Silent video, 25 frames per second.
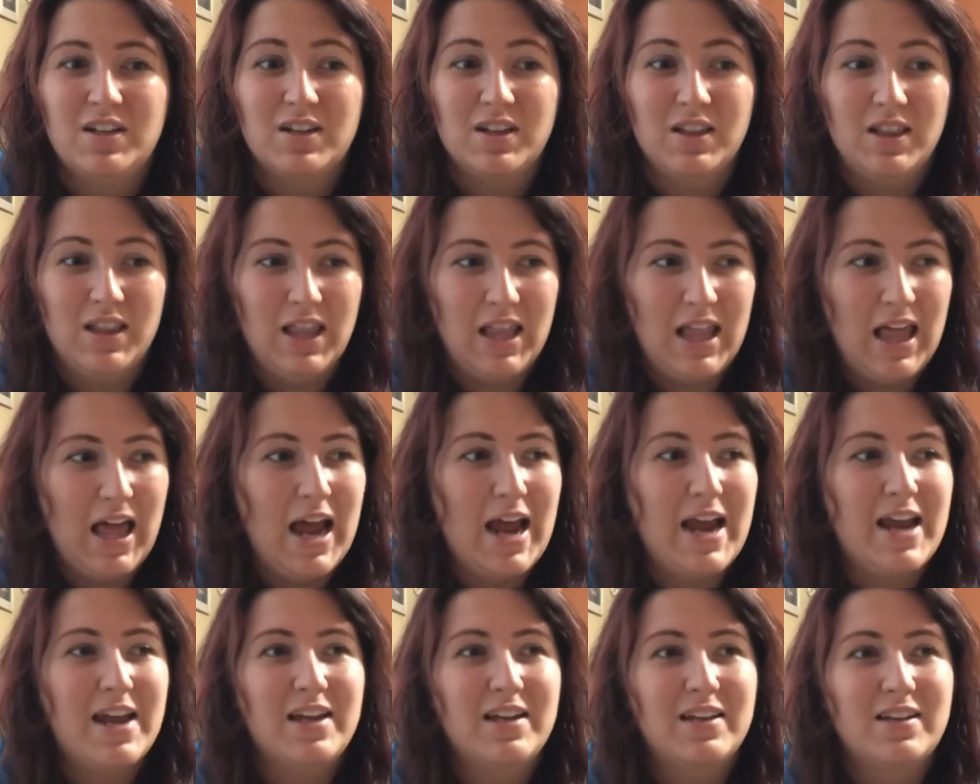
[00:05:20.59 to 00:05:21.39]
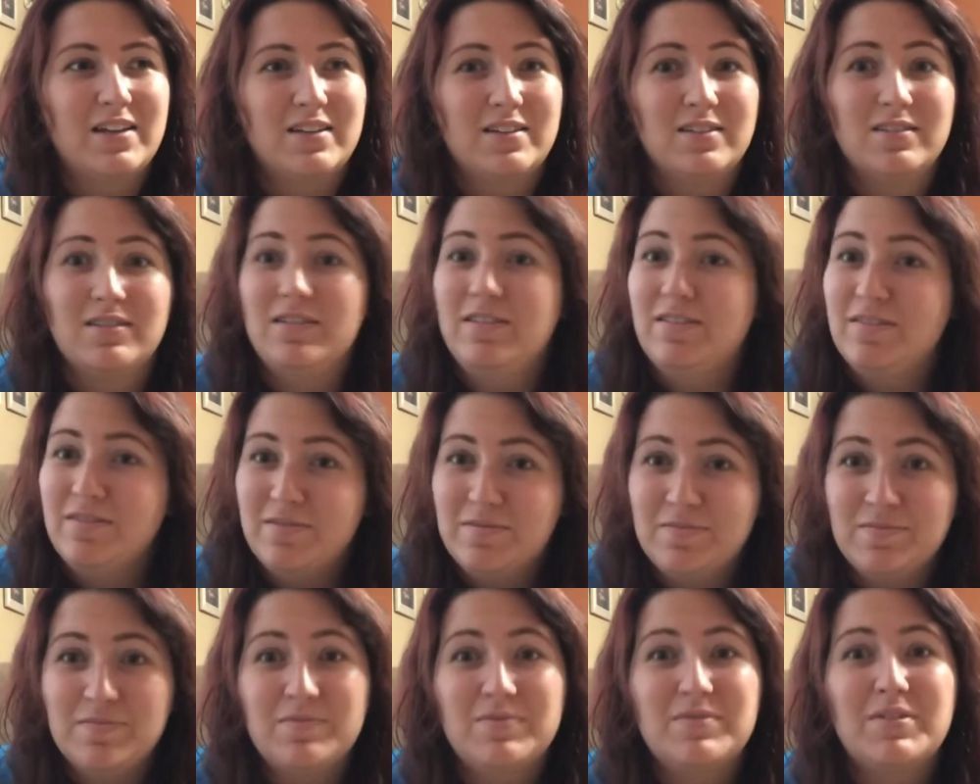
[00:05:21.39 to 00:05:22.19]
like
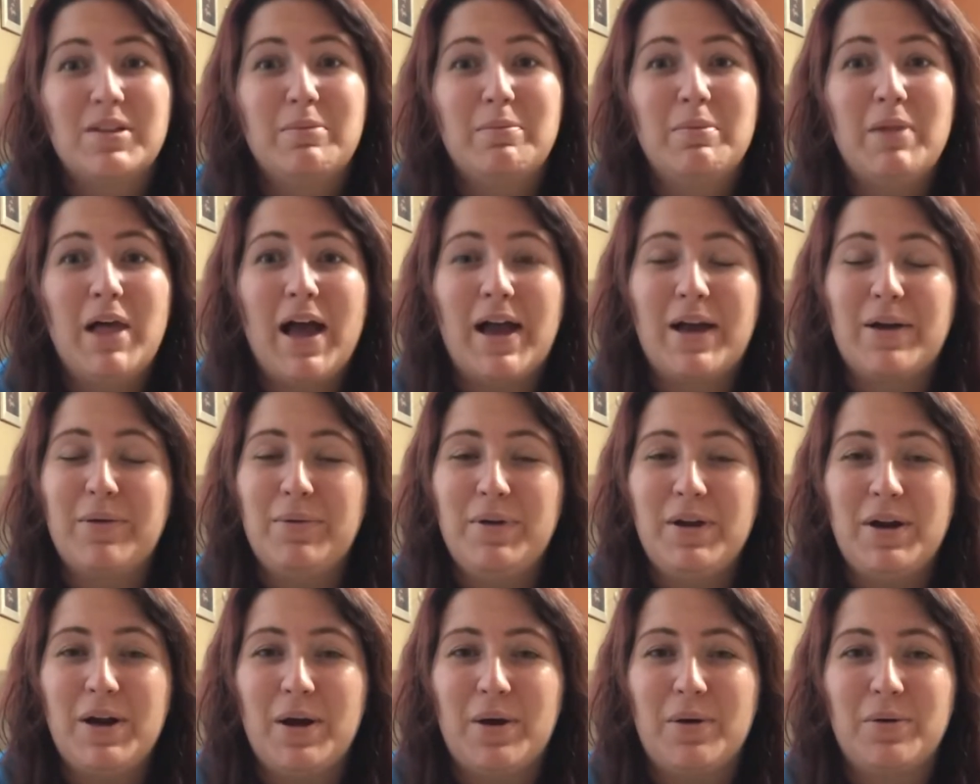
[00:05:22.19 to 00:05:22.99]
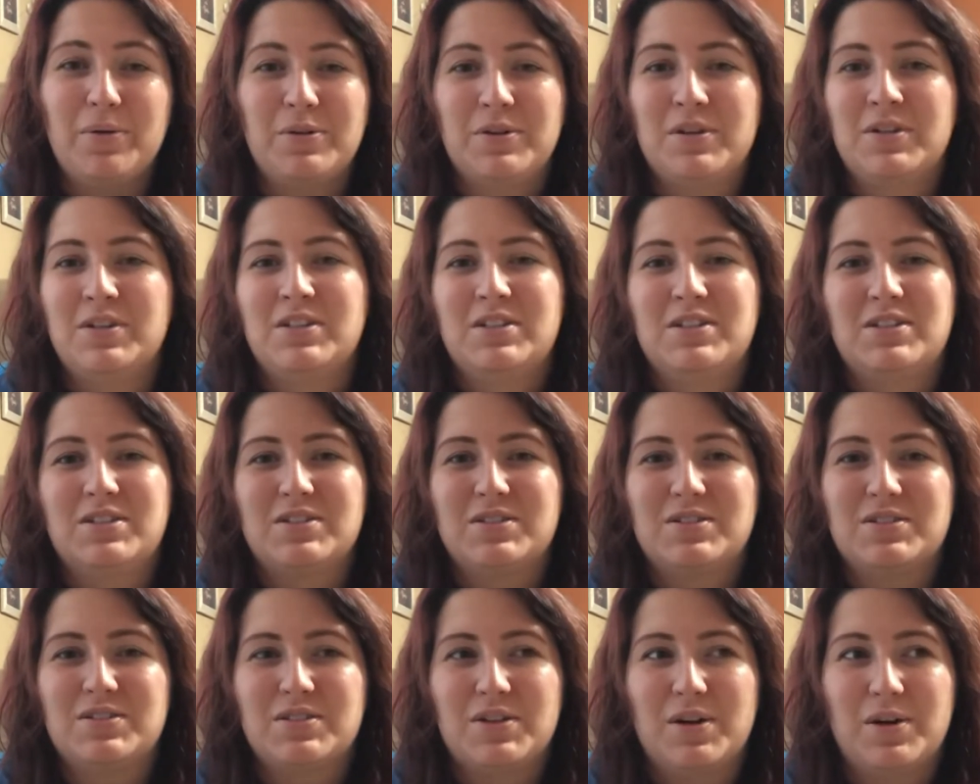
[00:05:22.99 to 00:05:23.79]
the black widow.
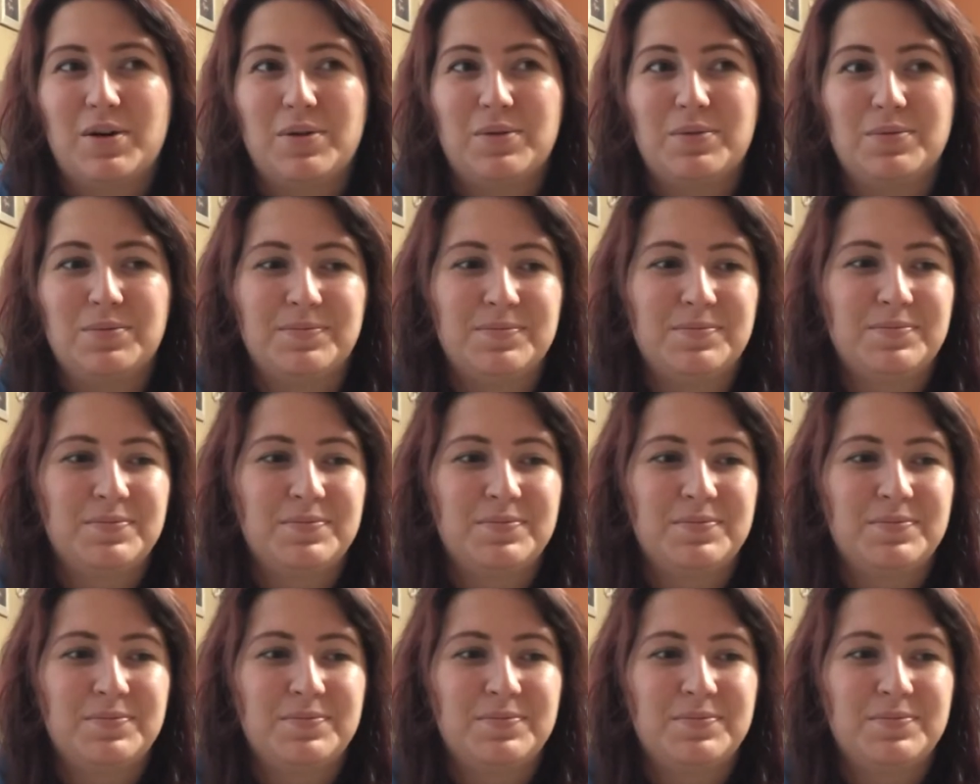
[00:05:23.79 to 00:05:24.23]
So